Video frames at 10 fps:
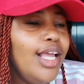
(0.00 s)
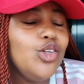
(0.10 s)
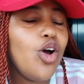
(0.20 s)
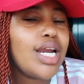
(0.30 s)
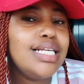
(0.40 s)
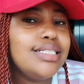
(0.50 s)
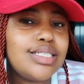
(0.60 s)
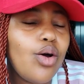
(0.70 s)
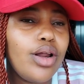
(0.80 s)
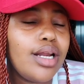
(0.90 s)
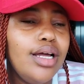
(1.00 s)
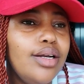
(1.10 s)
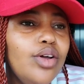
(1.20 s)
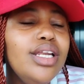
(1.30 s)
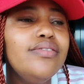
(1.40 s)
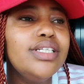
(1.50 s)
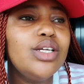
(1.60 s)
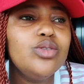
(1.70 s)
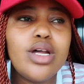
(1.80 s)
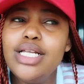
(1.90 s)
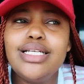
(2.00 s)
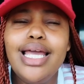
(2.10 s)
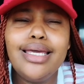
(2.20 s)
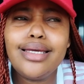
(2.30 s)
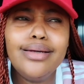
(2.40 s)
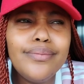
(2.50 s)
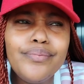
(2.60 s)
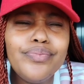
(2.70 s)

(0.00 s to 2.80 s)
ignorant or not even ignorant, like,